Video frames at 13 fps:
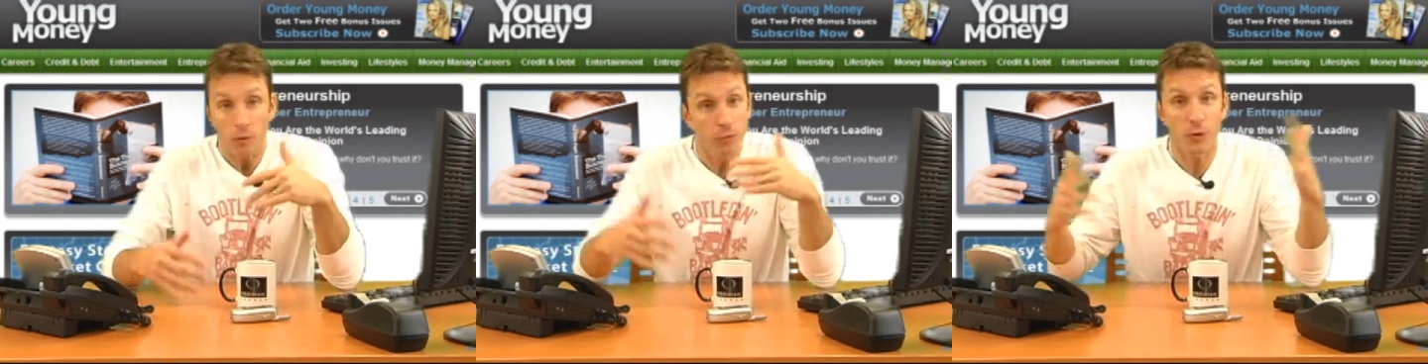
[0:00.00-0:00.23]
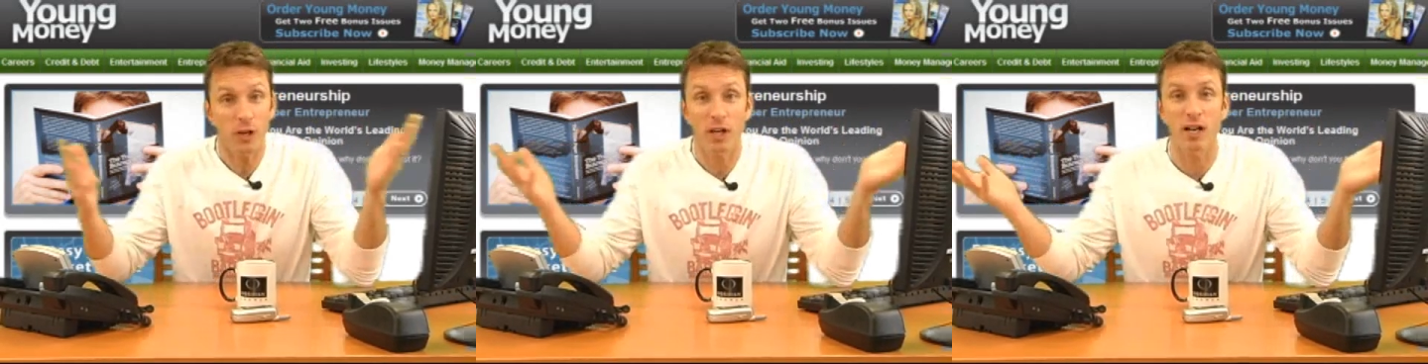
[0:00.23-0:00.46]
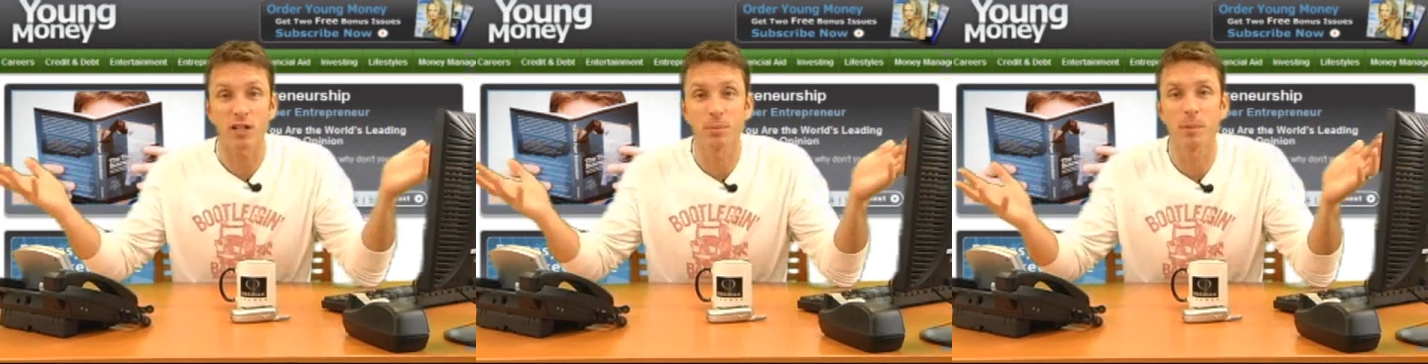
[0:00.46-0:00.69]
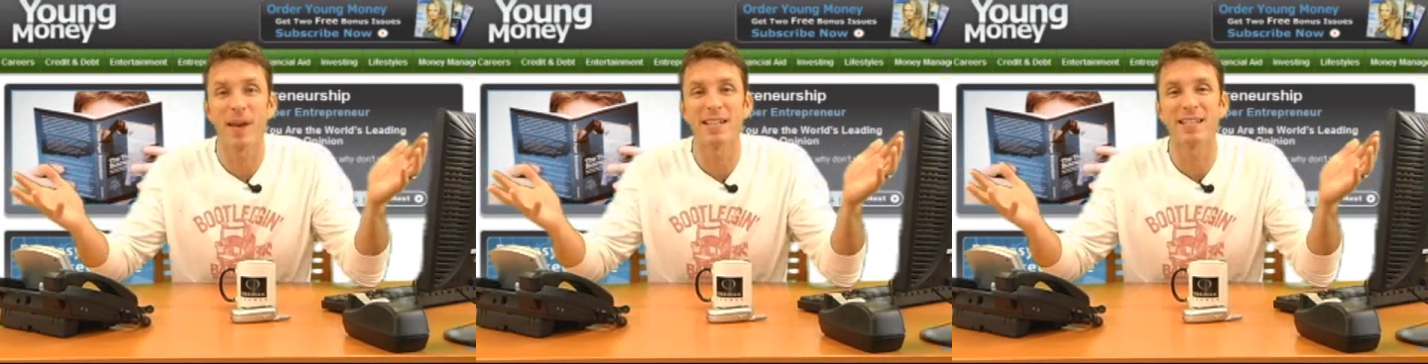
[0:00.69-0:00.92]
for a
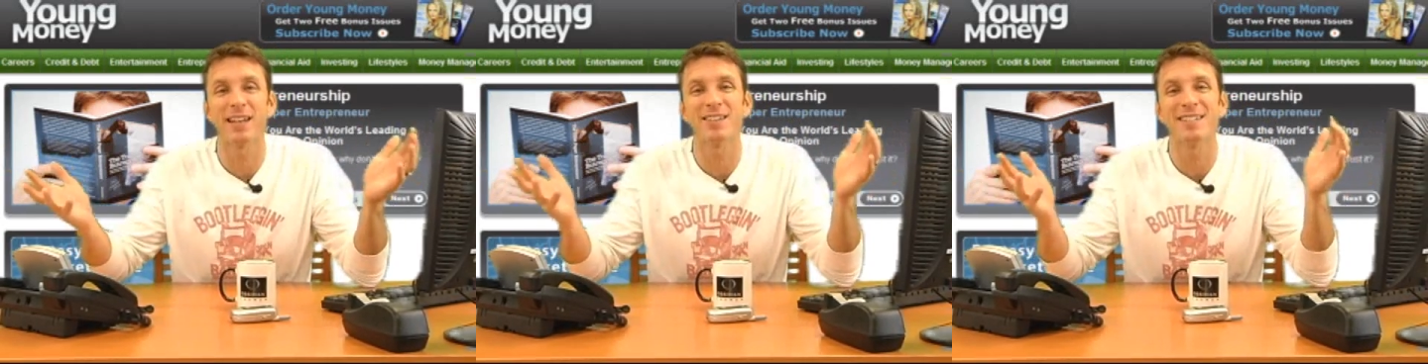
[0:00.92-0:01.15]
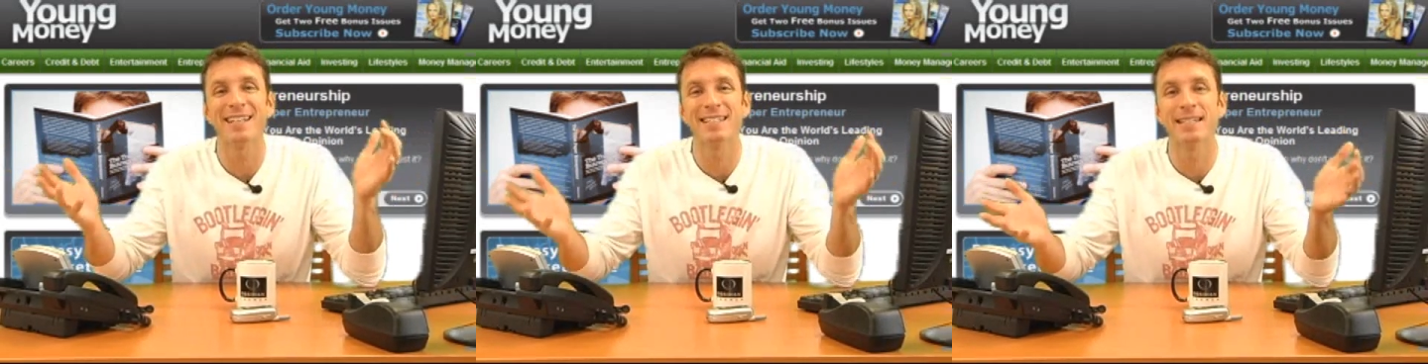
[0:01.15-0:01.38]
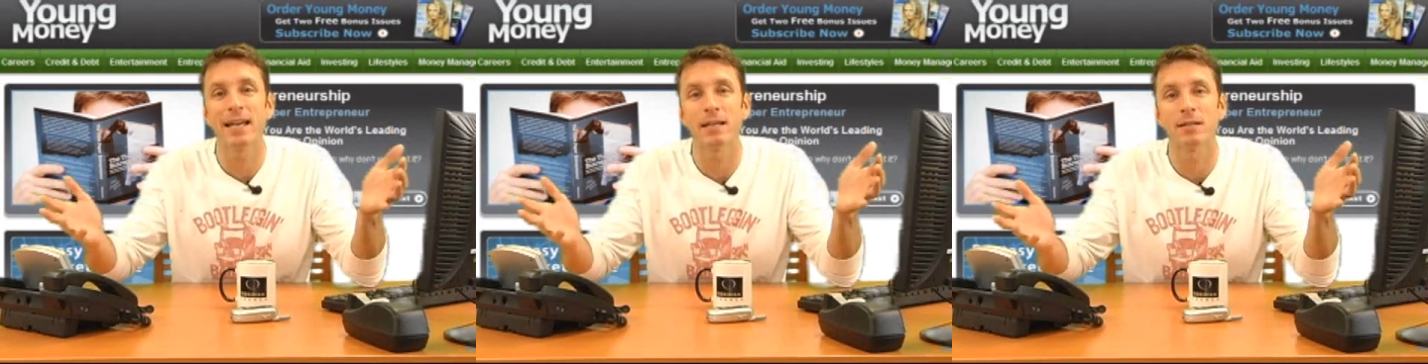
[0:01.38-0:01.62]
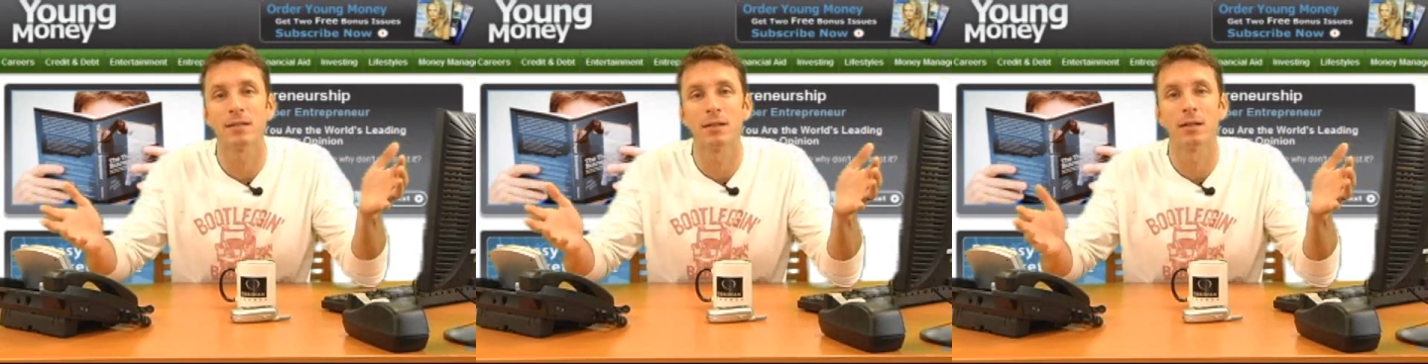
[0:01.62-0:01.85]
customer base that doesn't
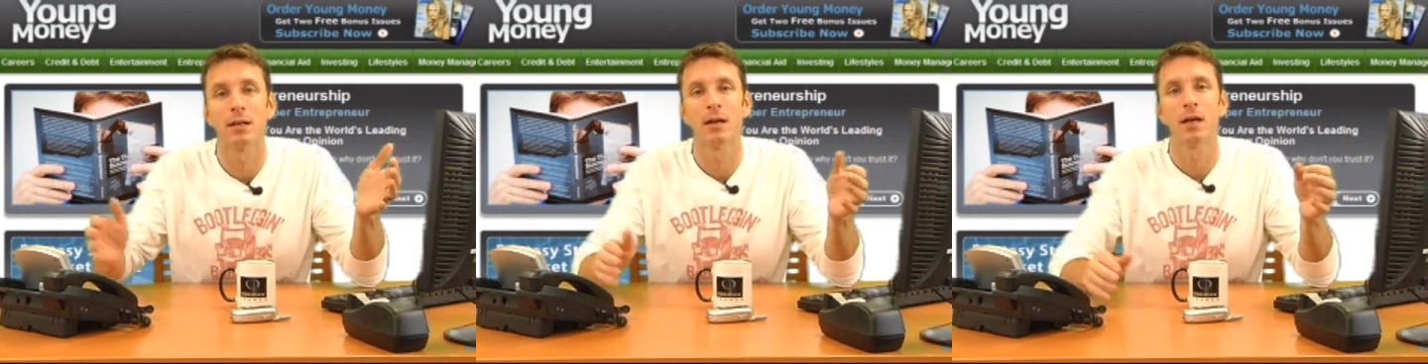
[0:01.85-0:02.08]
exist.